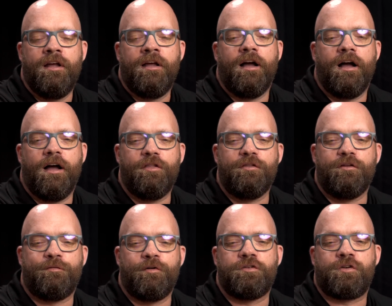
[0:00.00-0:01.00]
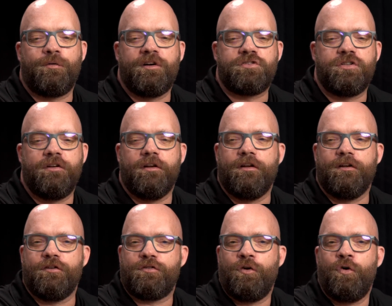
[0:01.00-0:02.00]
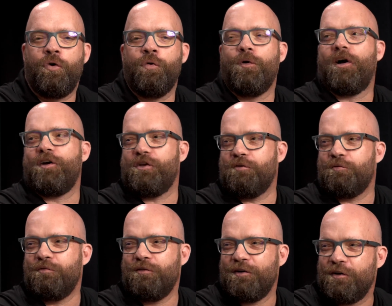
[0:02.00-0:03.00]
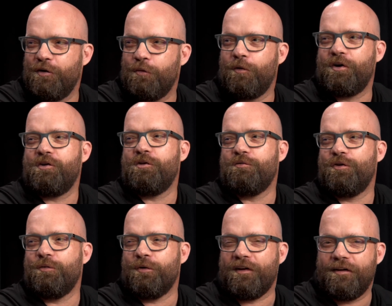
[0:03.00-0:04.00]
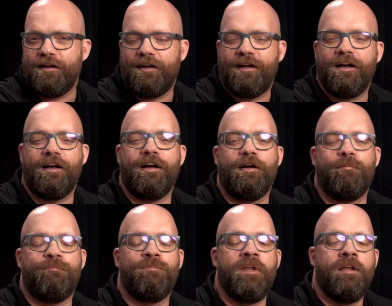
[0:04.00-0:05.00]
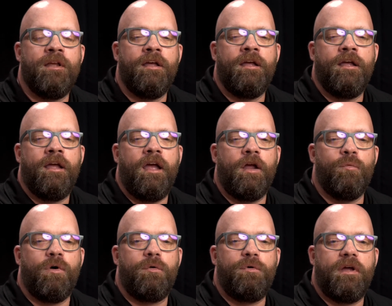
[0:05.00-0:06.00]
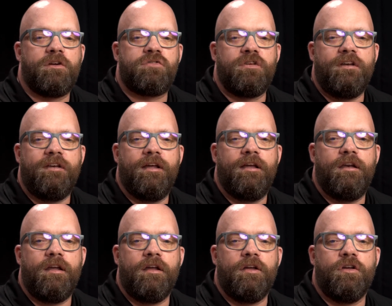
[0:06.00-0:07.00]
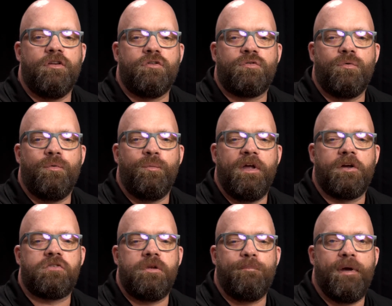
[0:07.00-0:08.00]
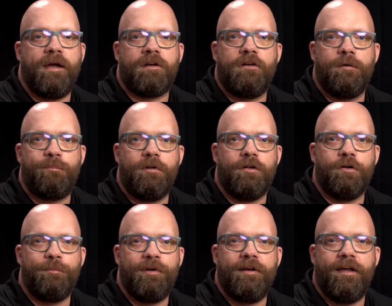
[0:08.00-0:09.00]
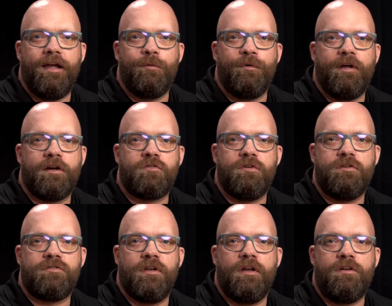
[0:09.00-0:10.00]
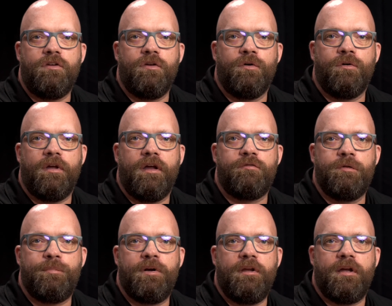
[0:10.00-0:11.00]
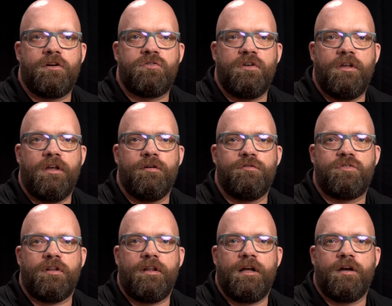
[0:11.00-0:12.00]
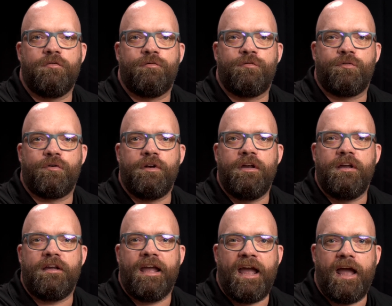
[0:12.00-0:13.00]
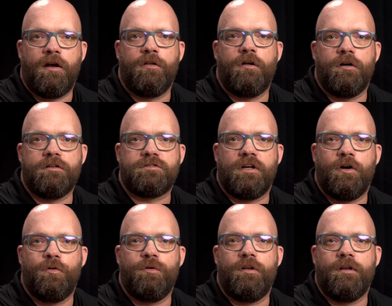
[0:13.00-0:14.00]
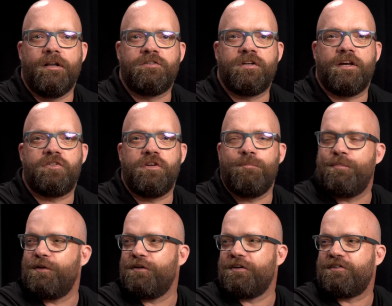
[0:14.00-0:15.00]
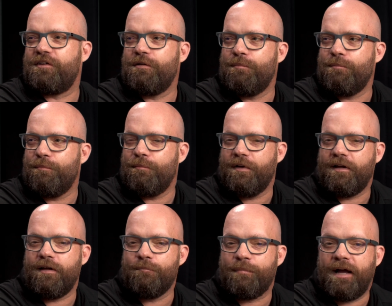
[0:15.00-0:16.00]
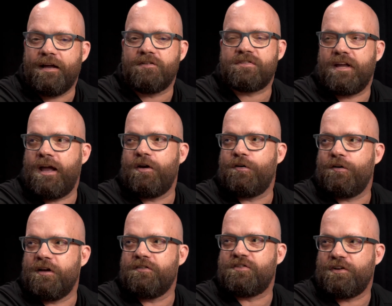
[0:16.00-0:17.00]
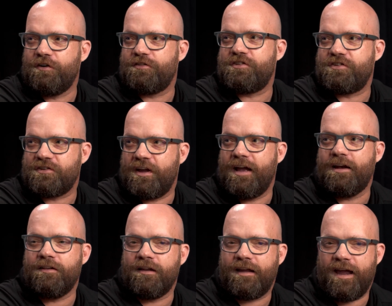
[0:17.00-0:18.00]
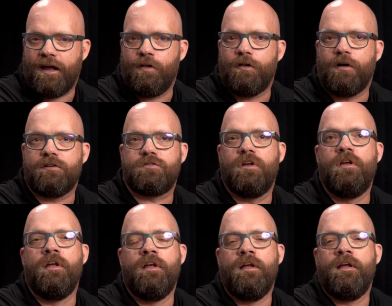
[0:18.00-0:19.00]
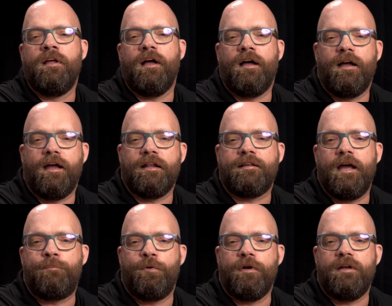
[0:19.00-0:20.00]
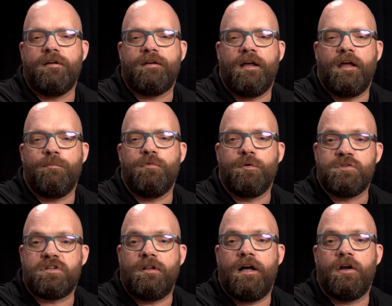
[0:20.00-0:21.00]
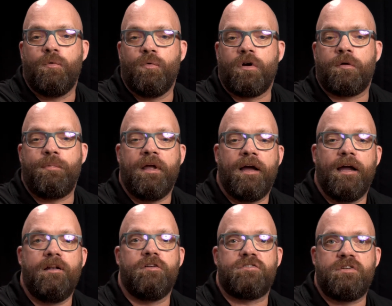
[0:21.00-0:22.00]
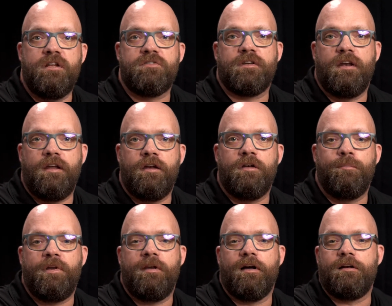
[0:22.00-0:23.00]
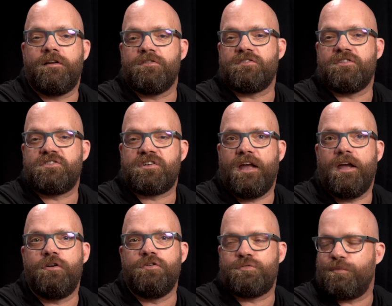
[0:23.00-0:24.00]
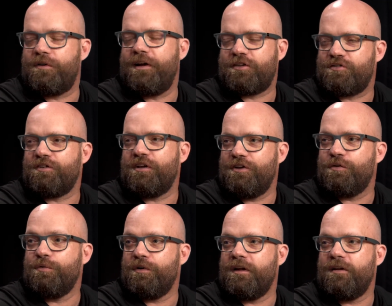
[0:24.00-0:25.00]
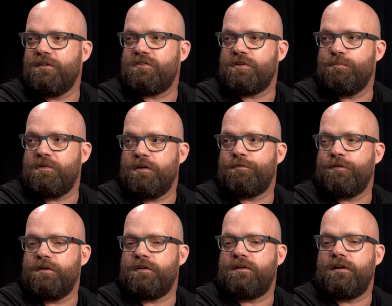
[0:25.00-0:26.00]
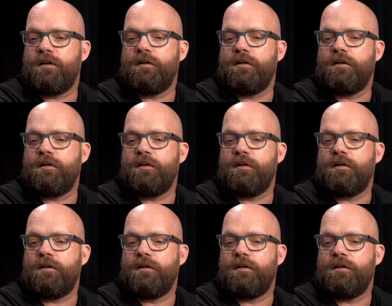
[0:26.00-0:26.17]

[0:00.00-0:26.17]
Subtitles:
Their first question is, who are you? What are you doing? Yep. And what we actually did is we actually backed up a little bit and we actually said, everybody actually gives a lot of free catalogs out. Let's actually buy a scanner and start scanning the catalogs. At that point in time, there was a lot of work behind the scenes that needed to be done because the scanners were actually doing some different